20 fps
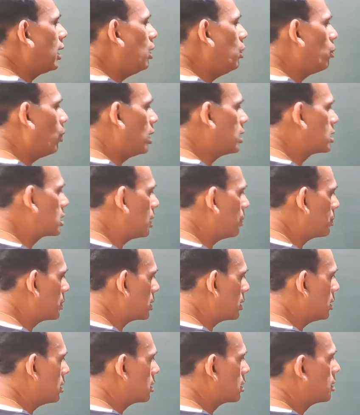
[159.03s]
taken one
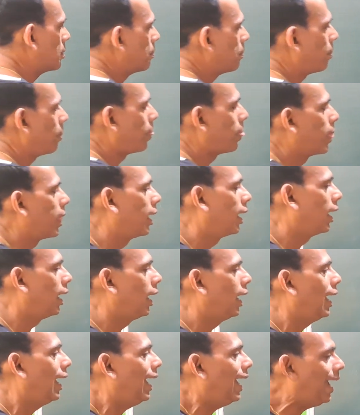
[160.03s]
substance
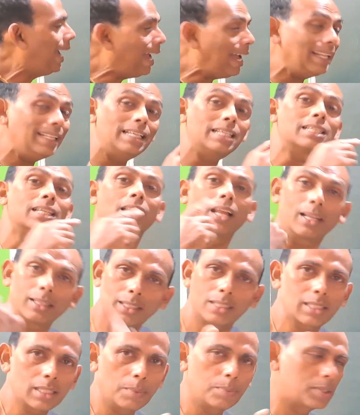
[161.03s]
and there is
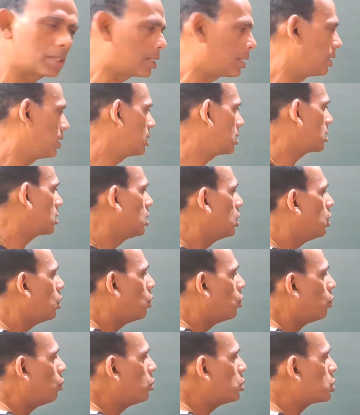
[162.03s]
another substance
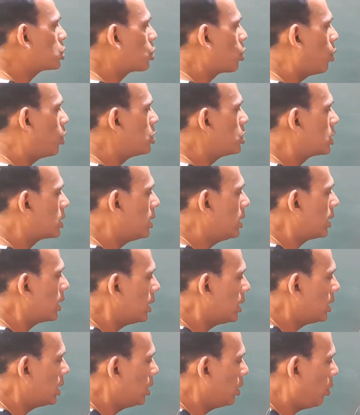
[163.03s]
whose
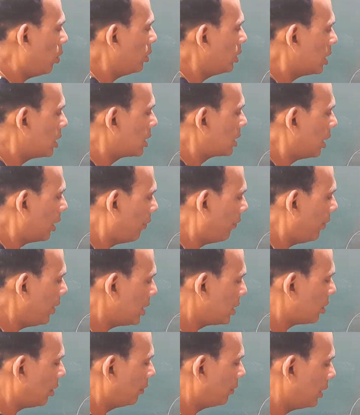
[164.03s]
concentration on the
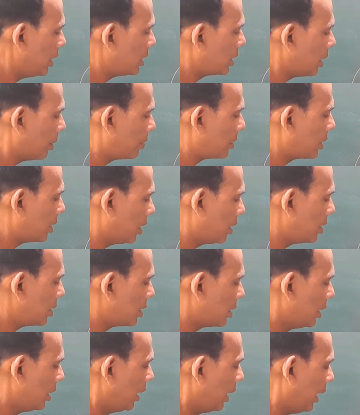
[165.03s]
surface of this
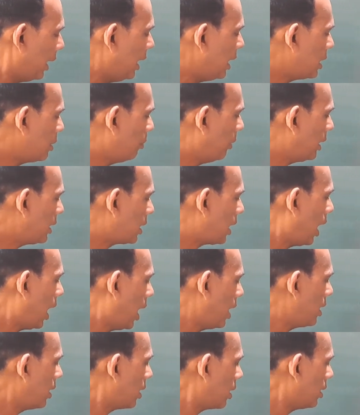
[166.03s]
substance is much
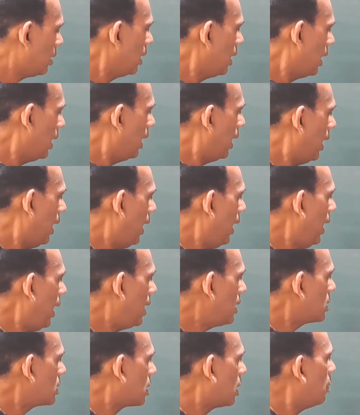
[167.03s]
higher
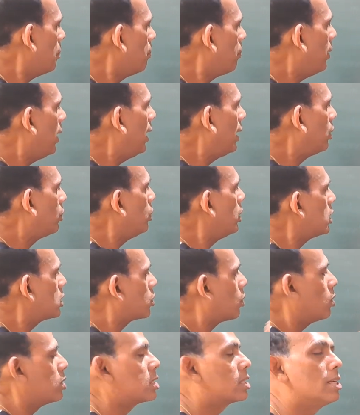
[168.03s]
as compared to
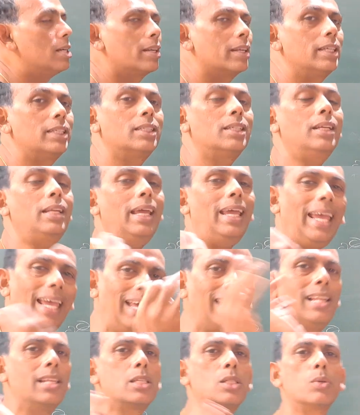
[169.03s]
its concentration
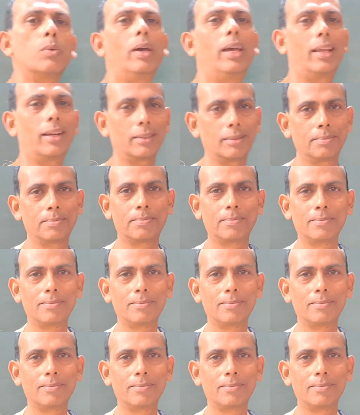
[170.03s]
elsewhere.